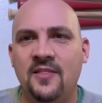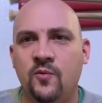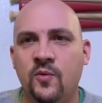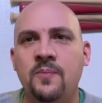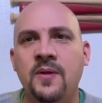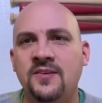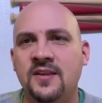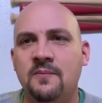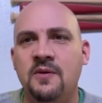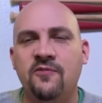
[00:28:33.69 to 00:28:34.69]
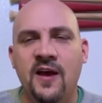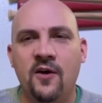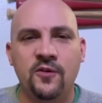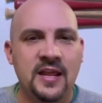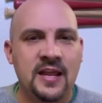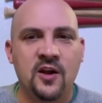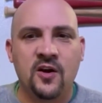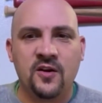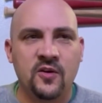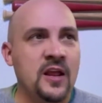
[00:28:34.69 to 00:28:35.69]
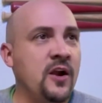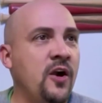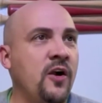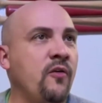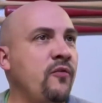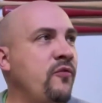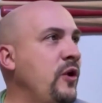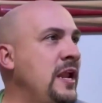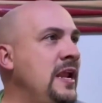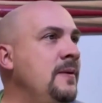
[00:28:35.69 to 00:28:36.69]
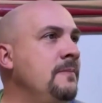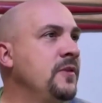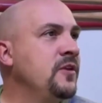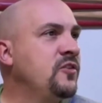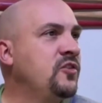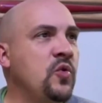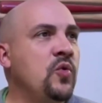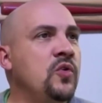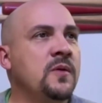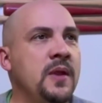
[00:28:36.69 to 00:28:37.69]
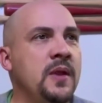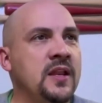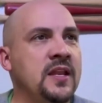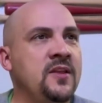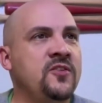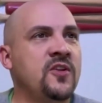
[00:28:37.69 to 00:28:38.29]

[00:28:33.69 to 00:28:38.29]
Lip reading: and the replays can be found in our free school community.